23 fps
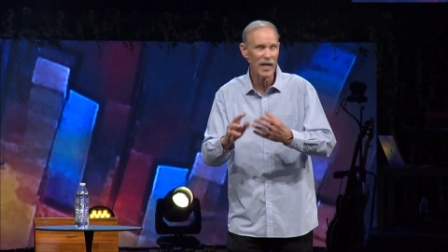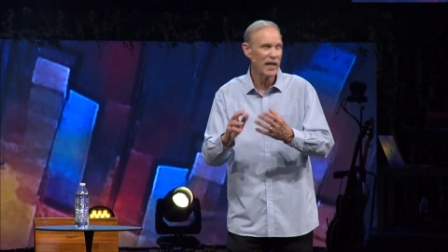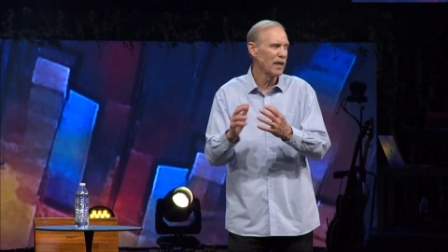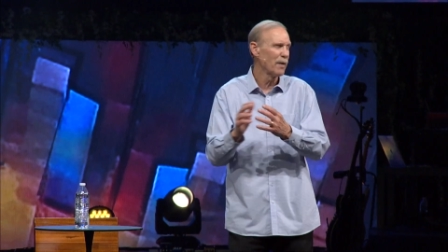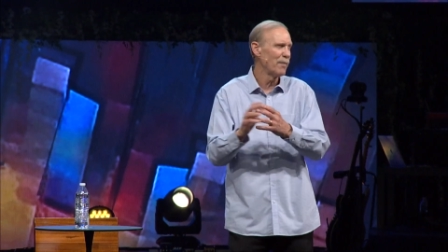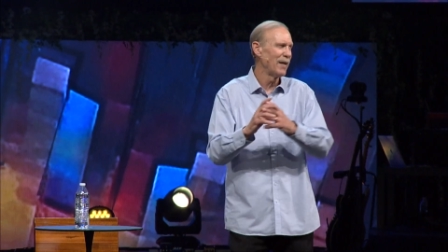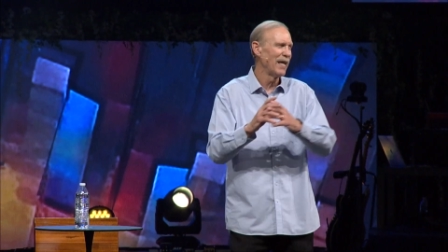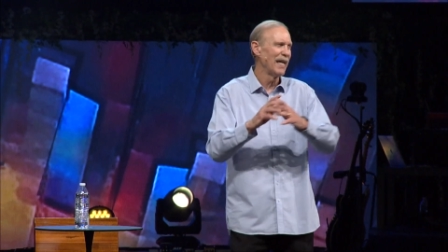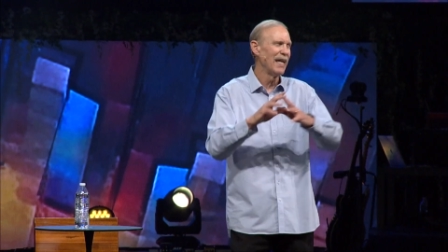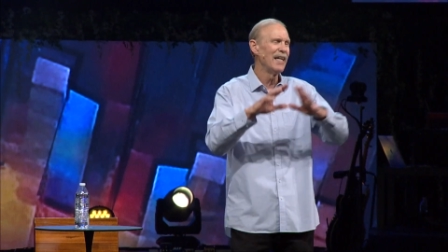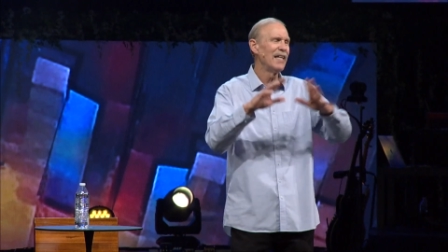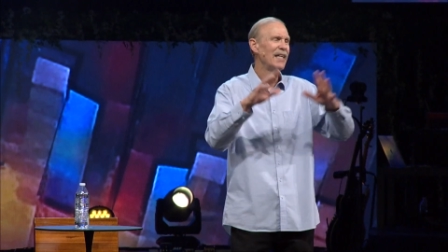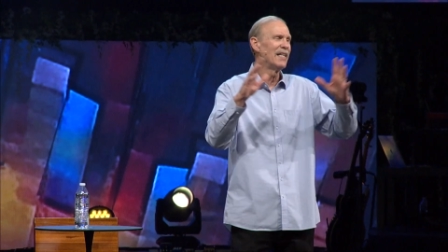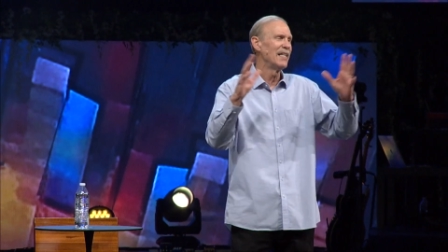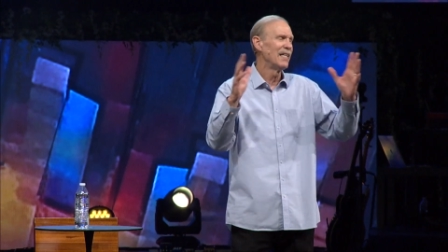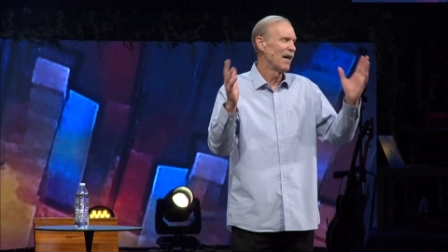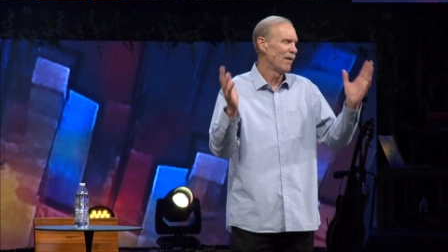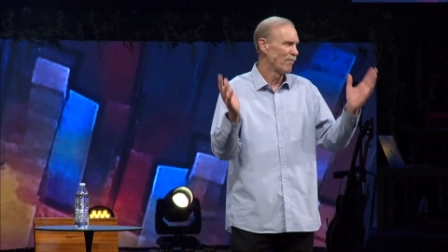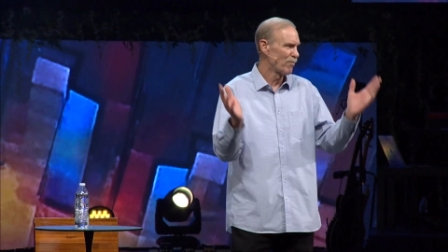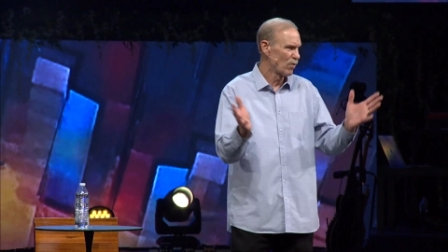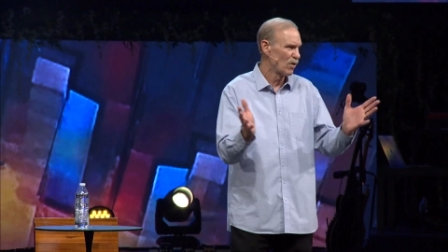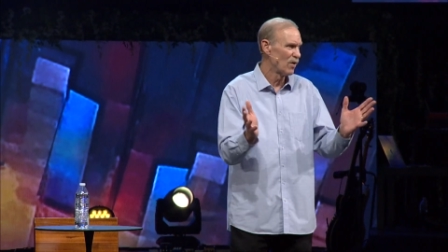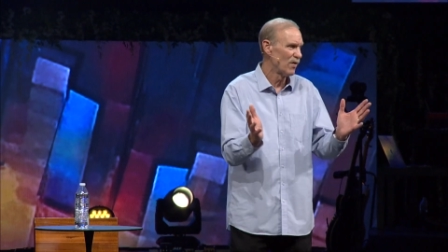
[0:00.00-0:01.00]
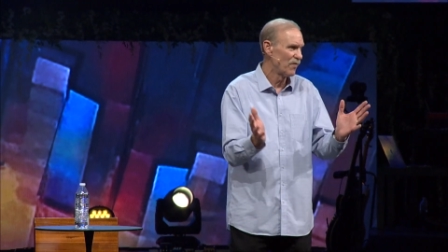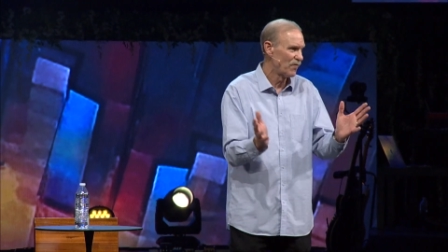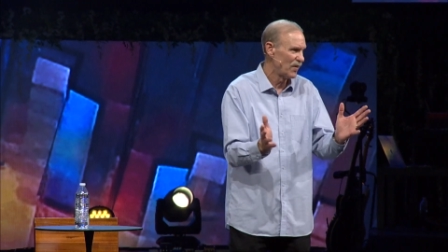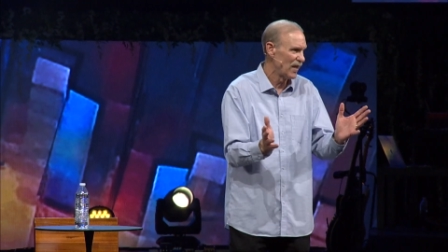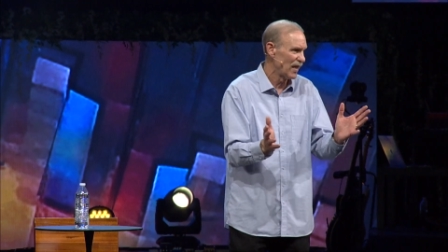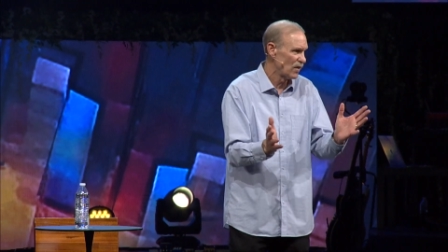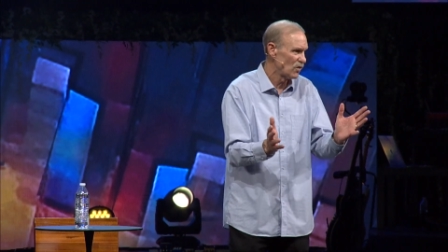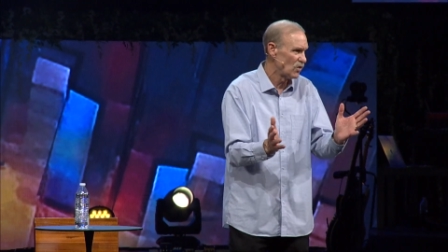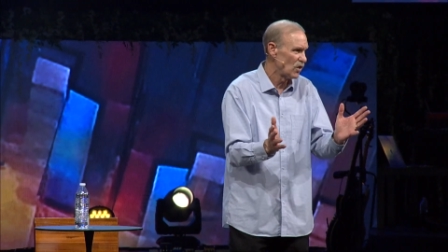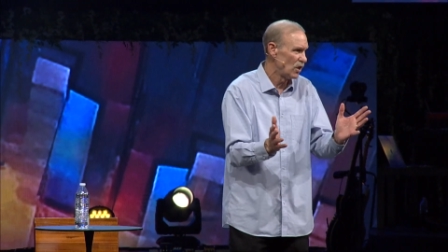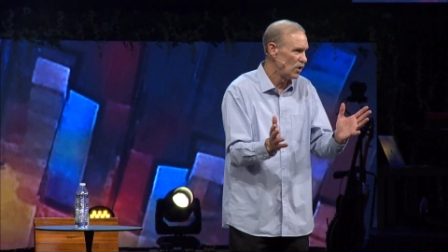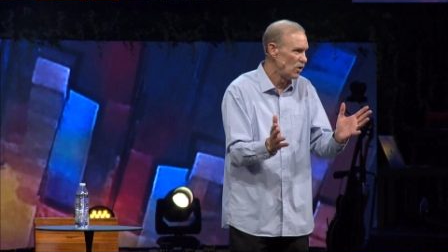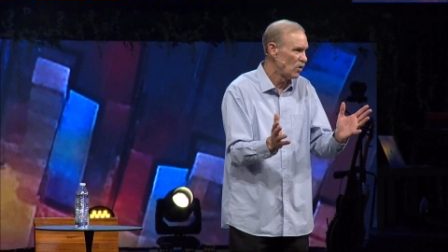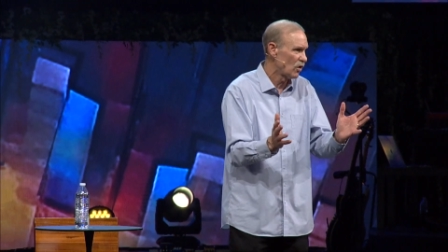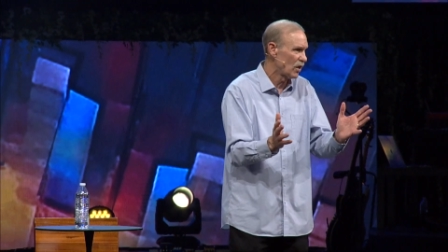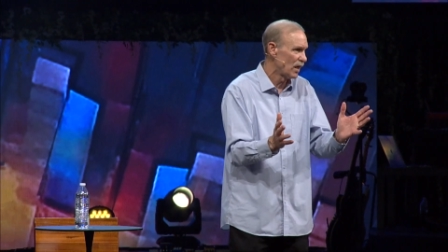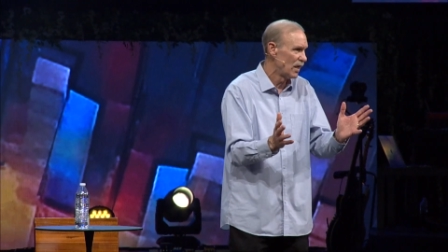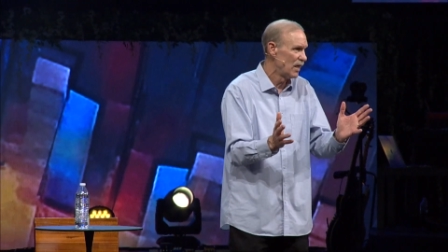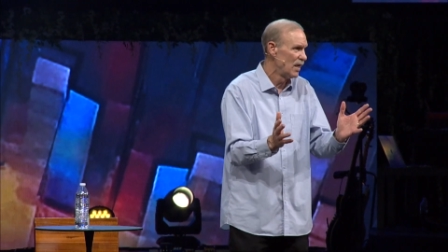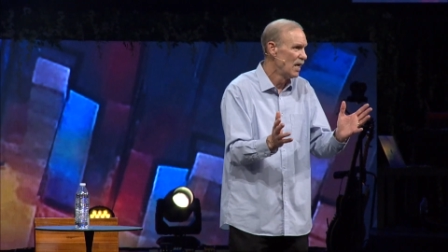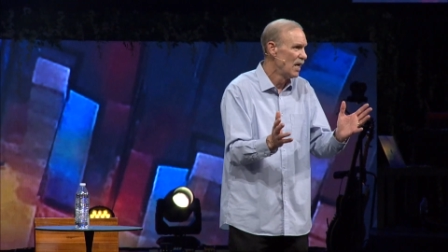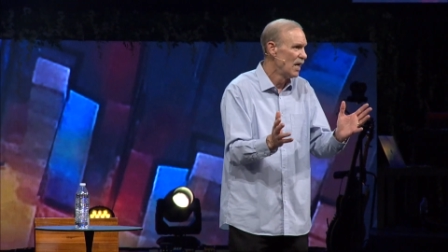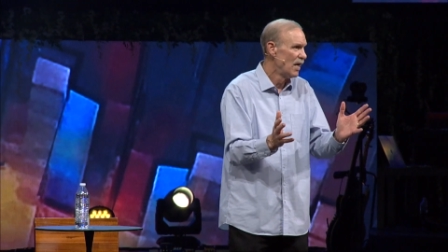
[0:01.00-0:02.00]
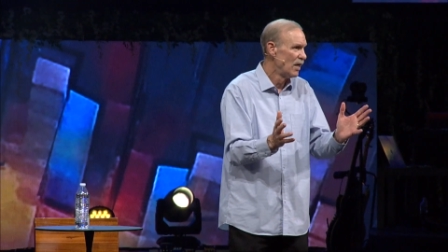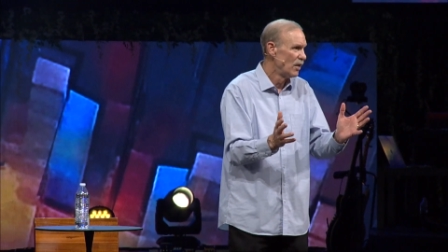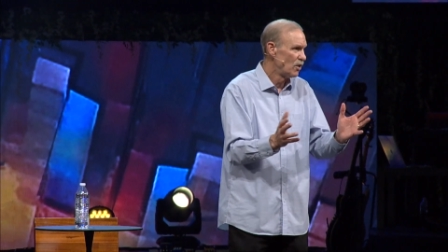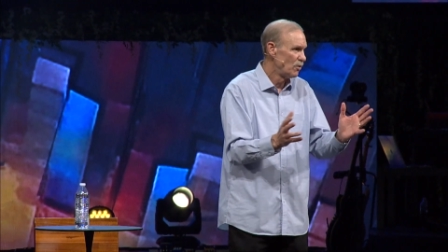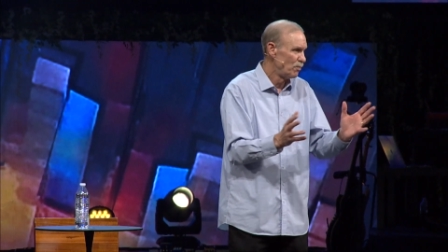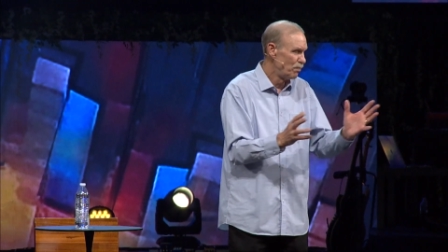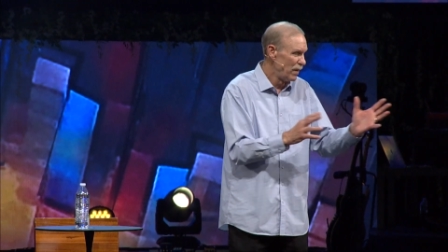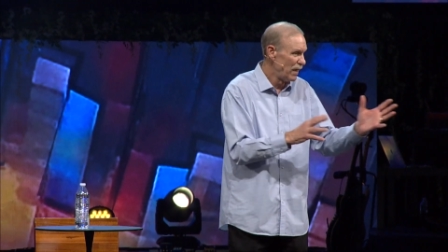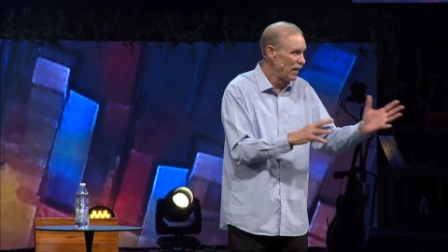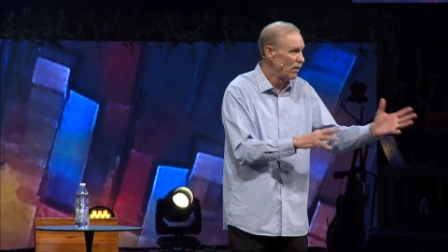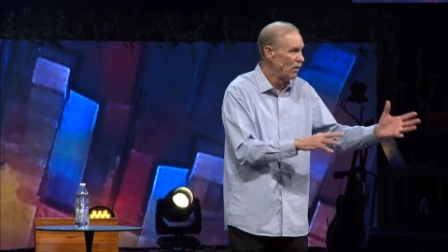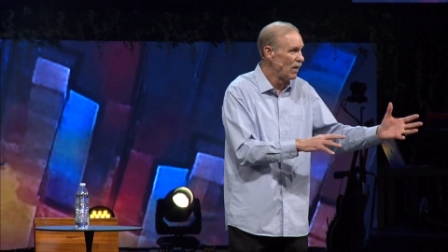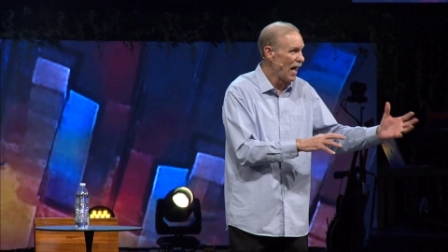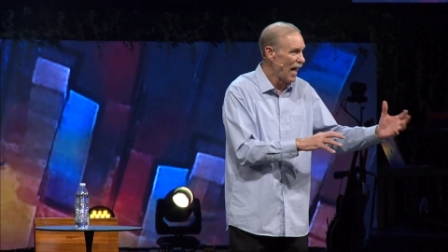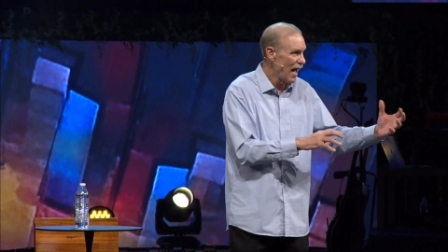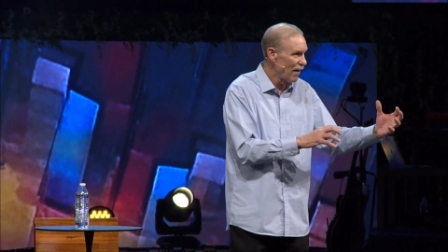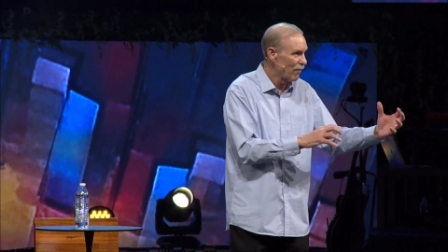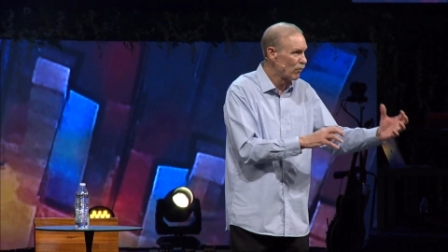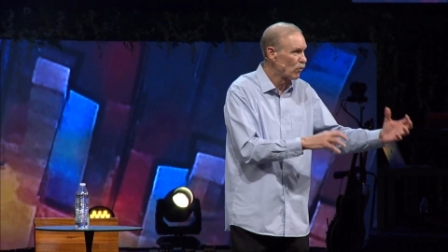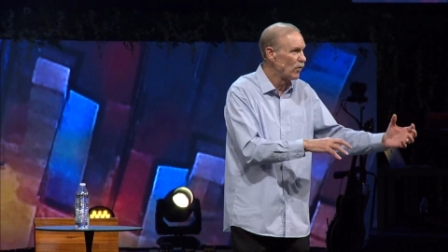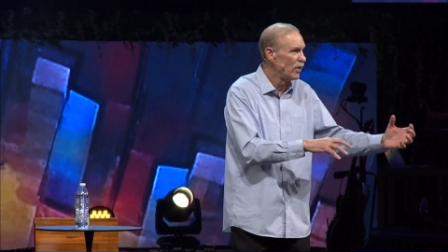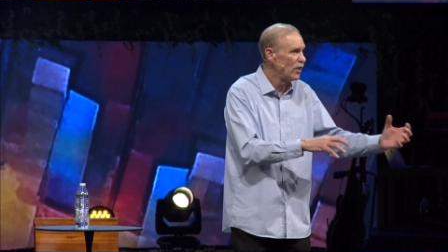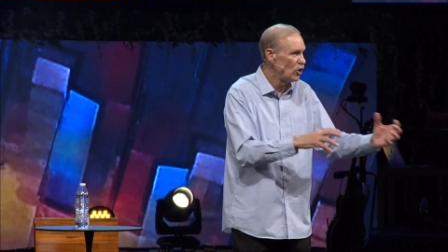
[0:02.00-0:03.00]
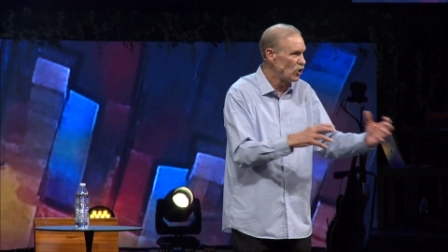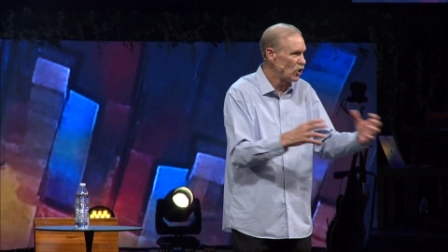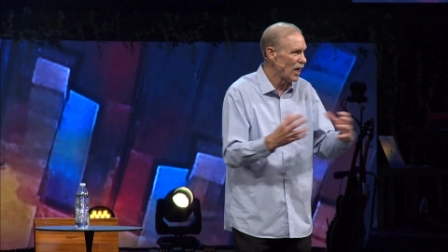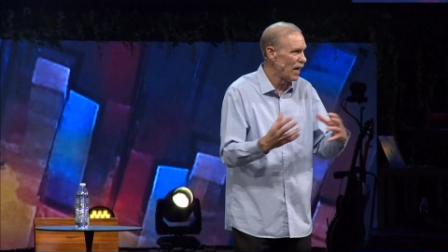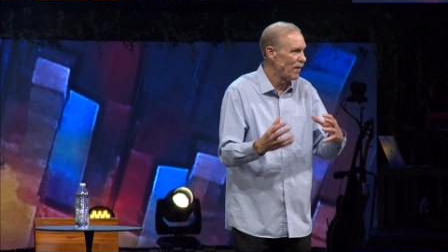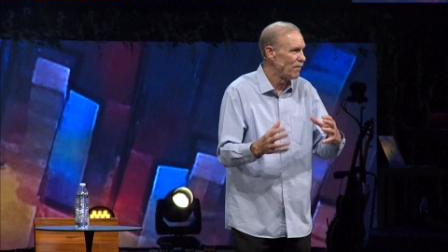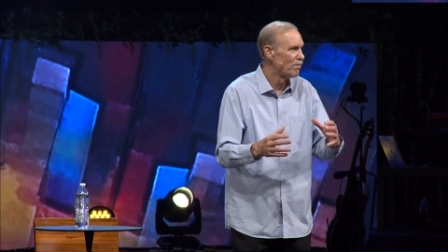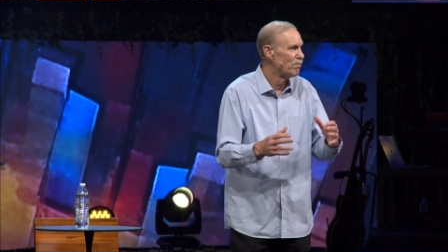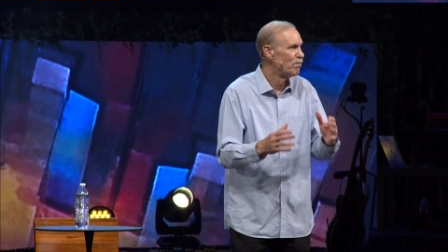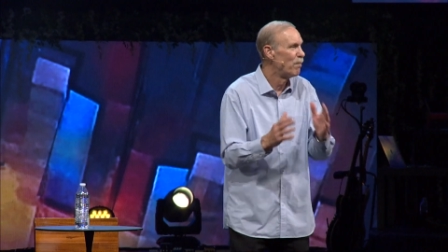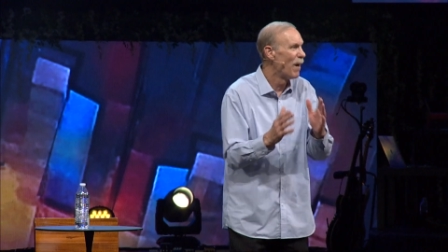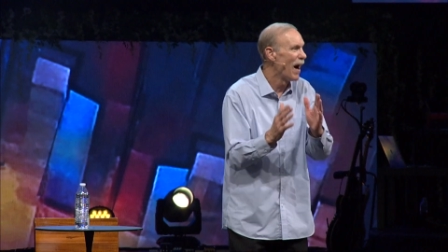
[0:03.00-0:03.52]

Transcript: That could be any number of things that you could be have reshaped.